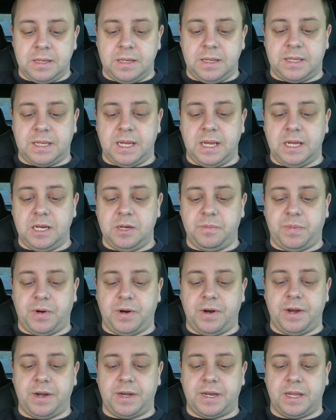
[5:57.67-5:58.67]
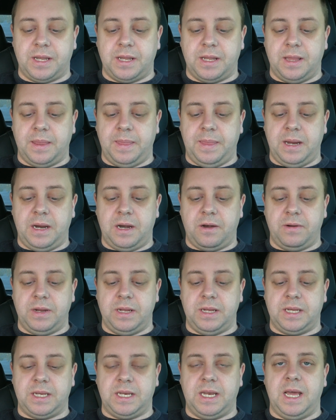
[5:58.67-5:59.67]
The second part there
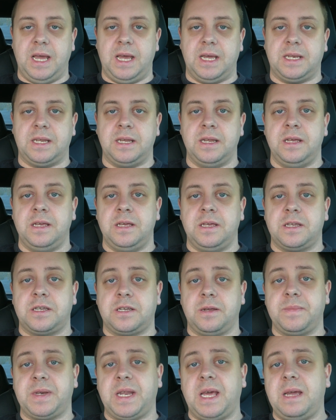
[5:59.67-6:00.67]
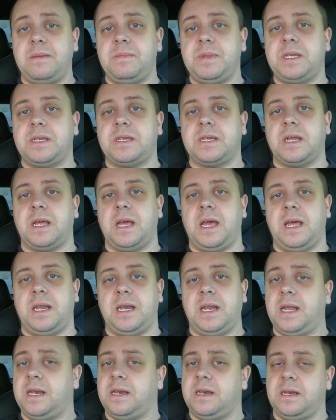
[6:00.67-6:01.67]
is that sometimes,
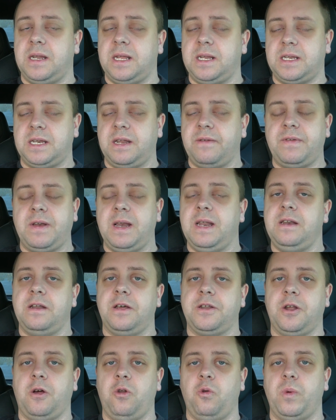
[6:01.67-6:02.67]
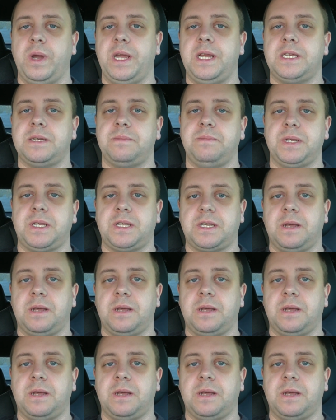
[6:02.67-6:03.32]
and it's definitely not always, but